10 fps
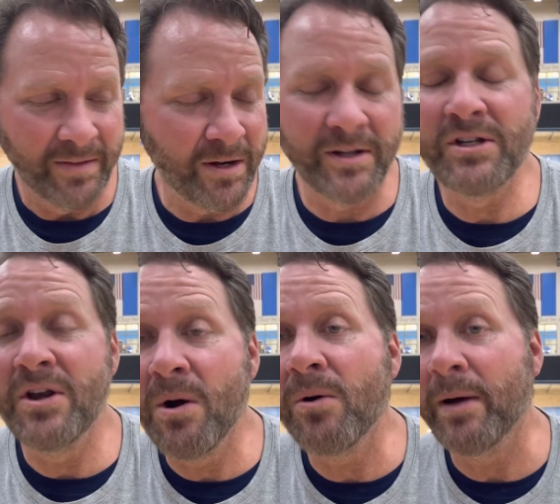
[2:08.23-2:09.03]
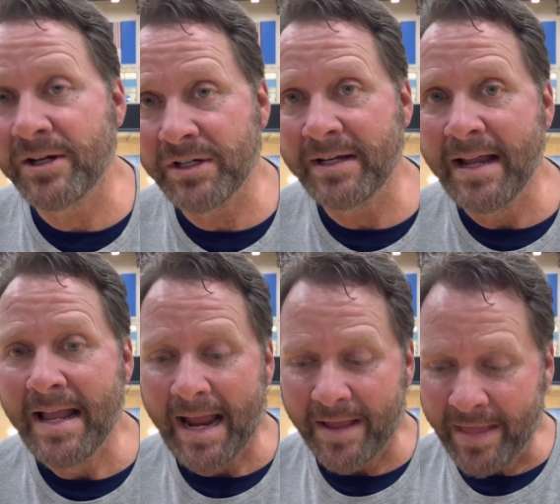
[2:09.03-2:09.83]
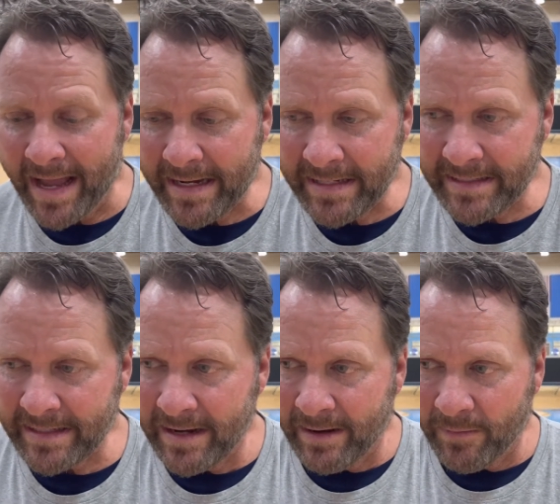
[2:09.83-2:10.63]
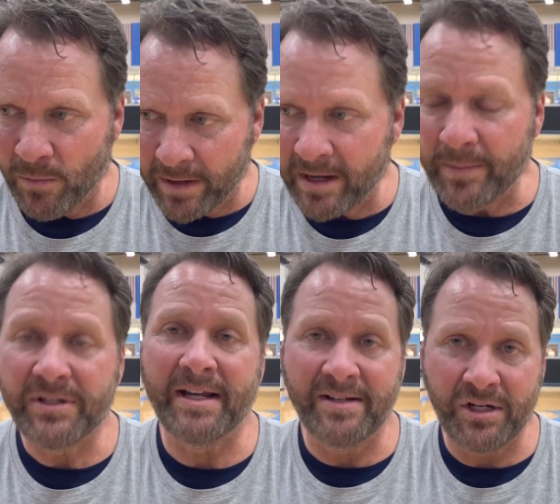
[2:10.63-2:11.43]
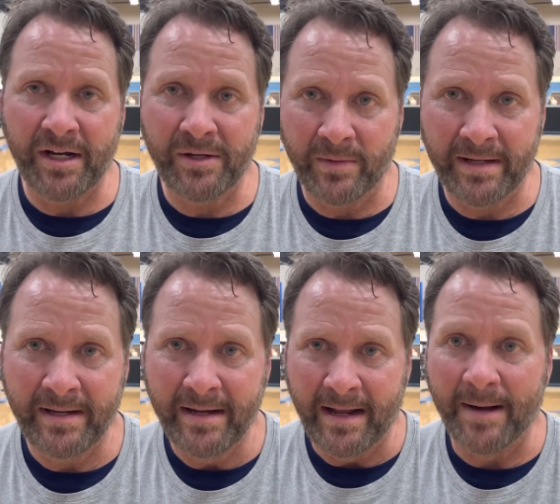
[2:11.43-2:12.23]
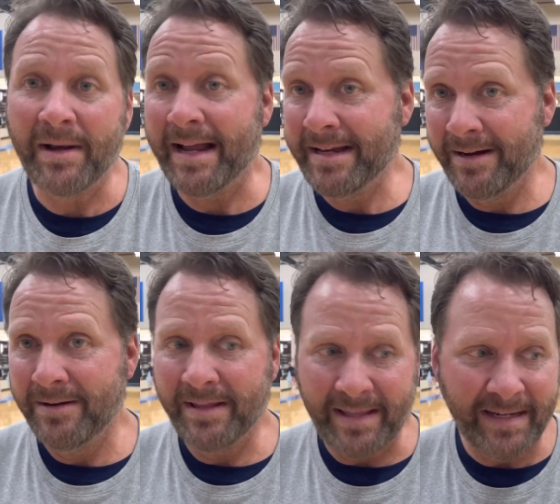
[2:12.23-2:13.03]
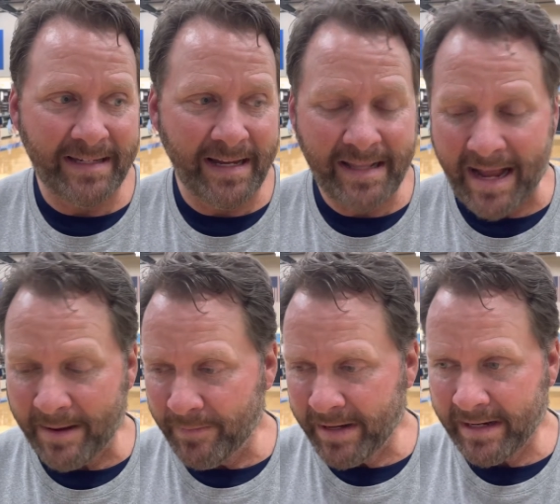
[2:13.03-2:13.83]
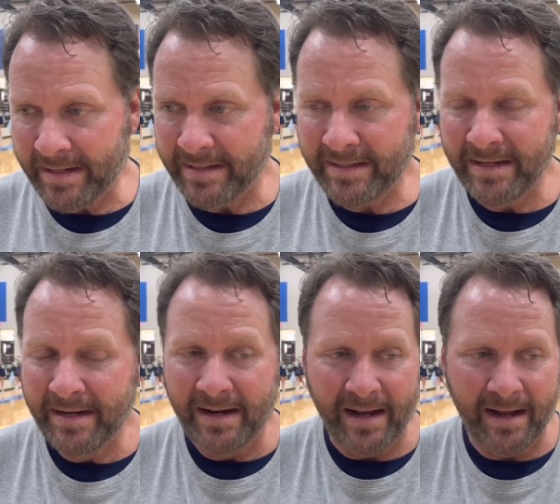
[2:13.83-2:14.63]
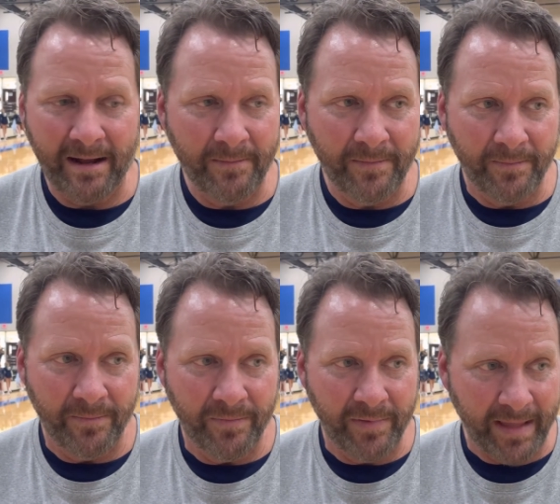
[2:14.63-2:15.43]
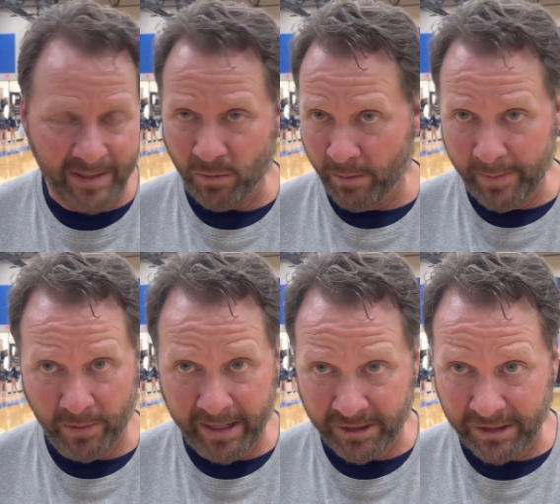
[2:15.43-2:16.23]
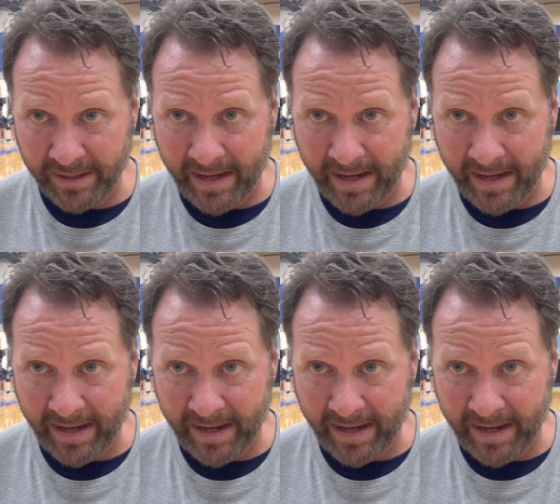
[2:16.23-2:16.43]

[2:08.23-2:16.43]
there is no question and that is 100% genuine I'm glad to hear that they said that because um, that's what we preach.